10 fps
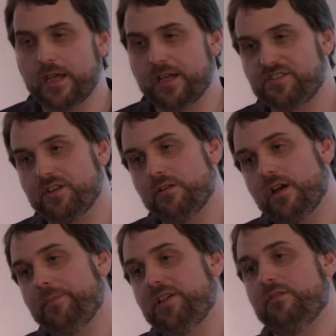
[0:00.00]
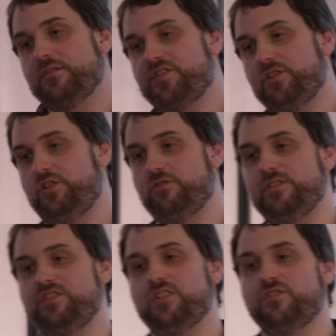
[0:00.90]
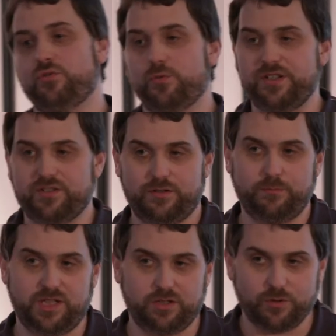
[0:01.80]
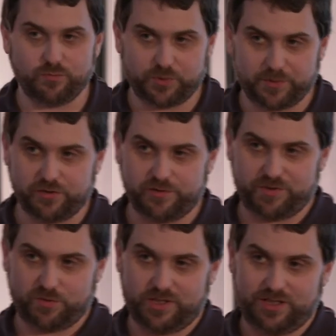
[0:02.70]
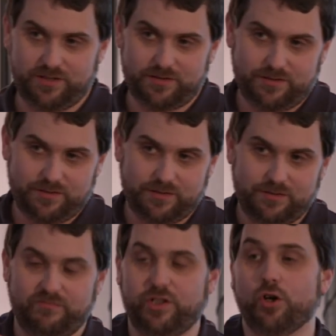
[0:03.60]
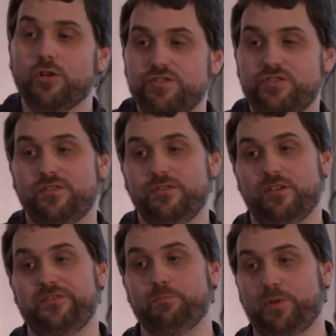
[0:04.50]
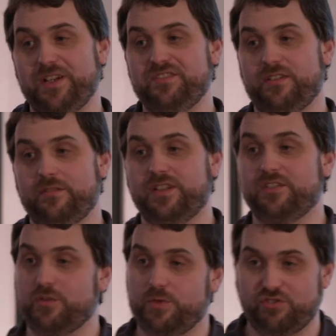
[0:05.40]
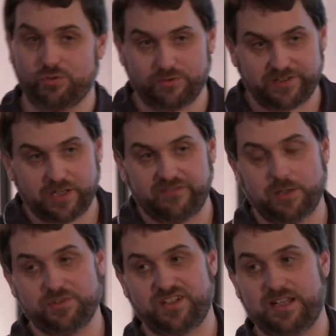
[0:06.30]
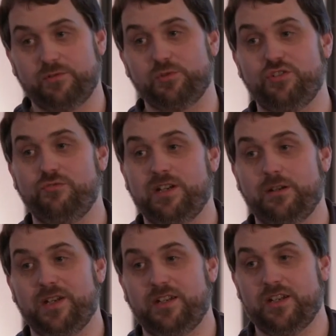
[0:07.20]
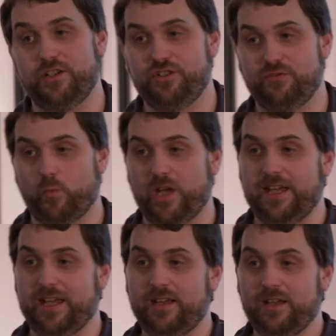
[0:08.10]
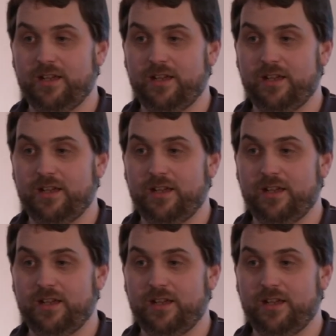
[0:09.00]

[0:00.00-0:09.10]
Yeah, so I mean, security is always going to be a compromise between the cost of implementing a thing. So we saw there was a level 2 recommendation where